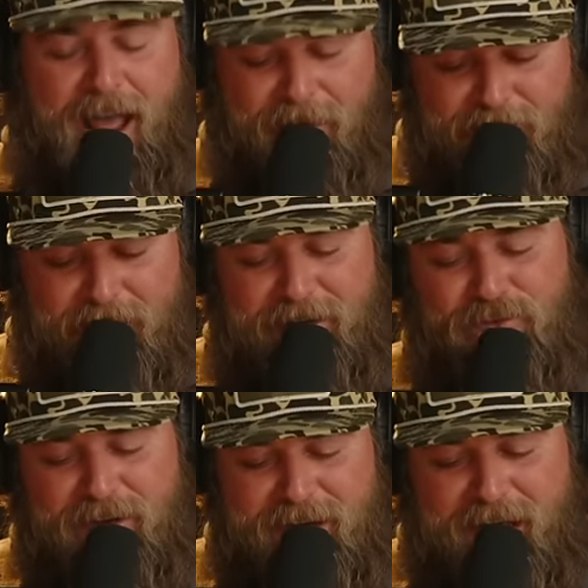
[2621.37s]
I have
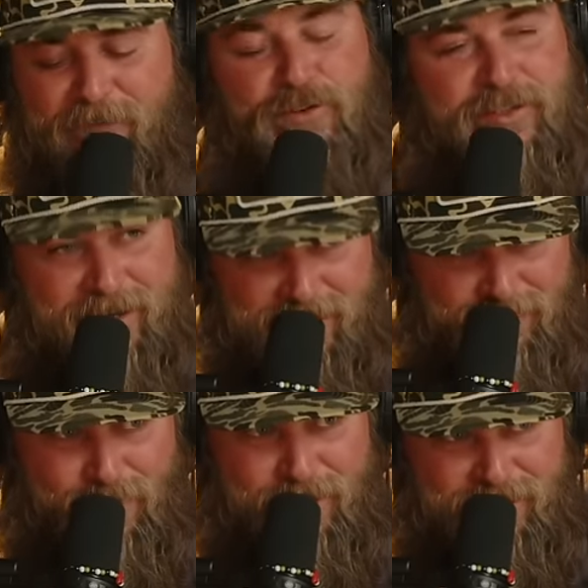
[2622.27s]
literally never
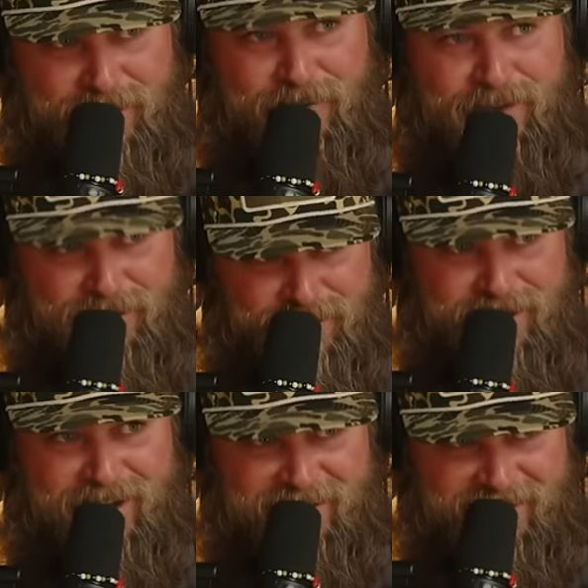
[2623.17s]
seen one do this
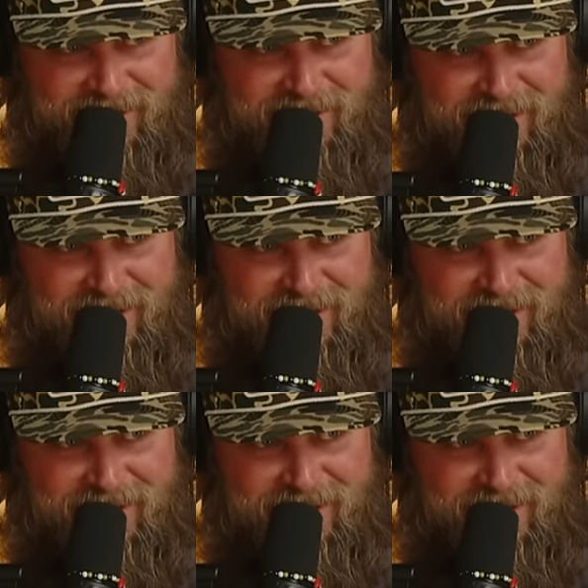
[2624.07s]
shit.